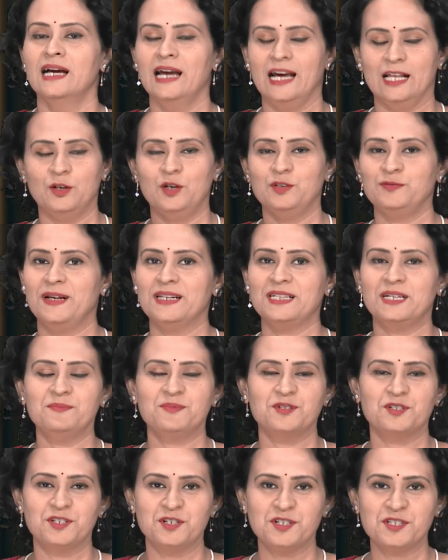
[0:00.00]
Hello and welcome
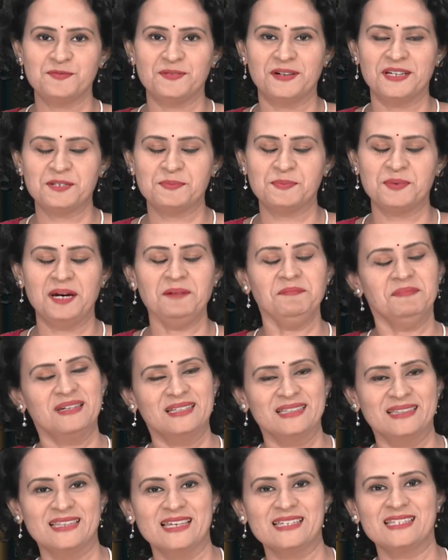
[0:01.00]
to News First Prime.
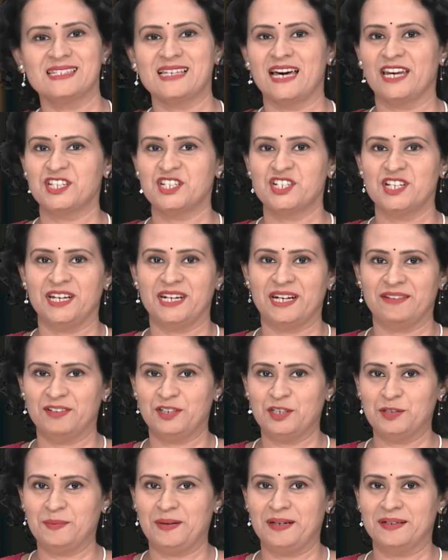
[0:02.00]
This is Archana
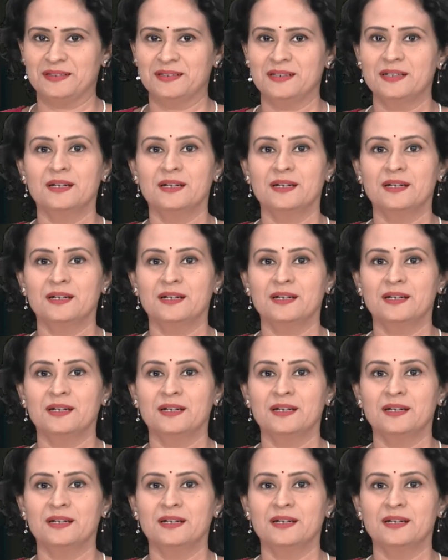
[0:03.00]
Ravikumar.